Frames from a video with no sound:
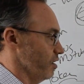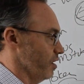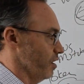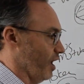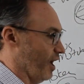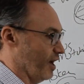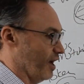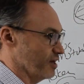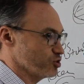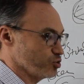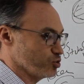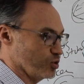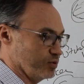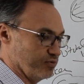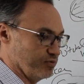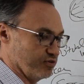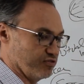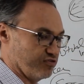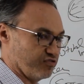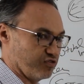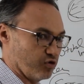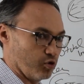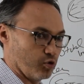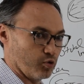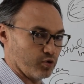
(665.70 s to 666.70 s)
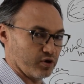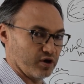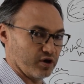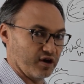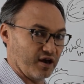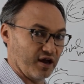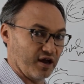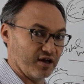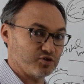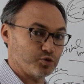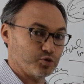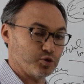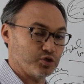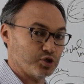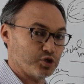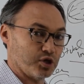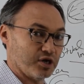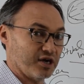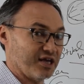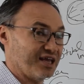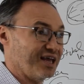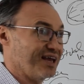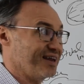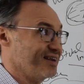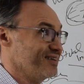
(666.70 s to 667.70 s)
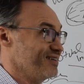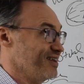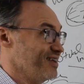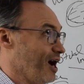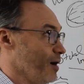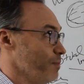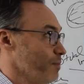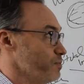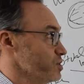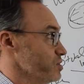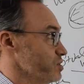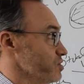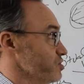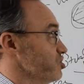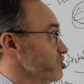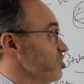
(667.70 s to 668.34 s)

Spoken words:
As we move forward and as we try to gain adoption,